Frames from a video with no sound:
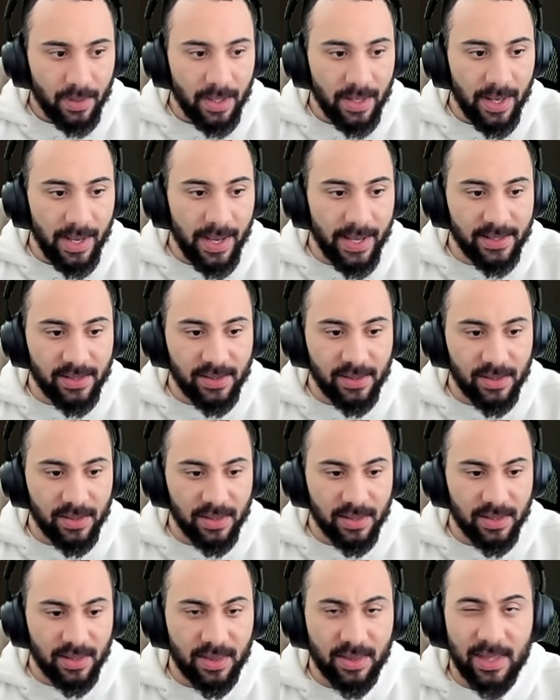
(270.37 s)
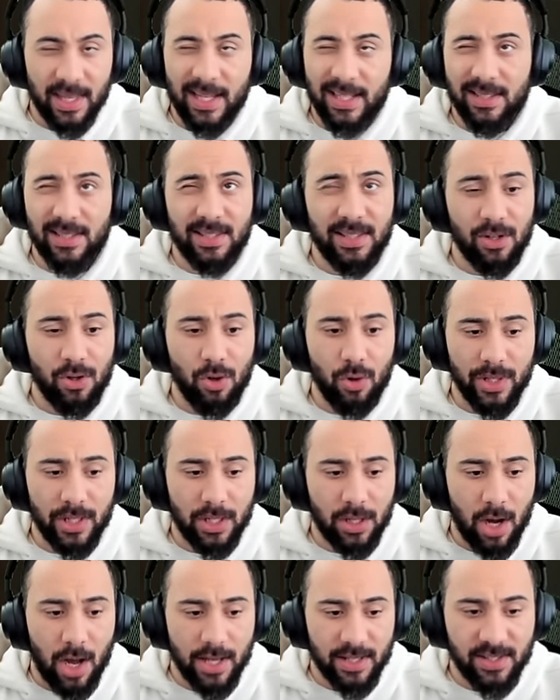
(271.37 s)
it's I think it still only
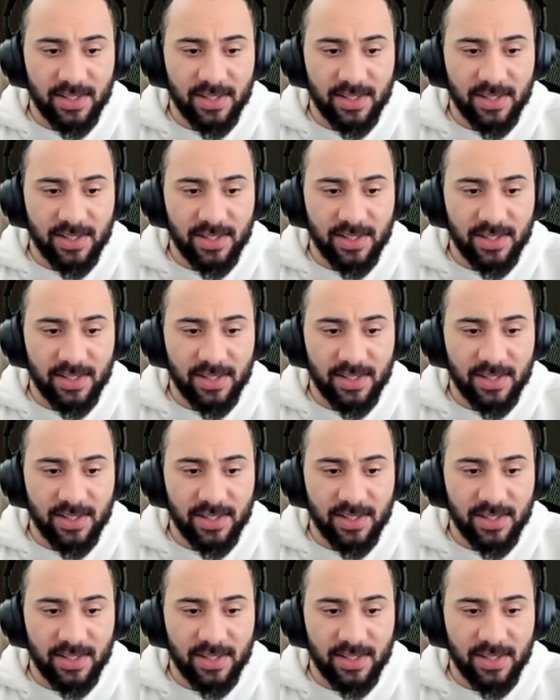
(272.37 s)
costs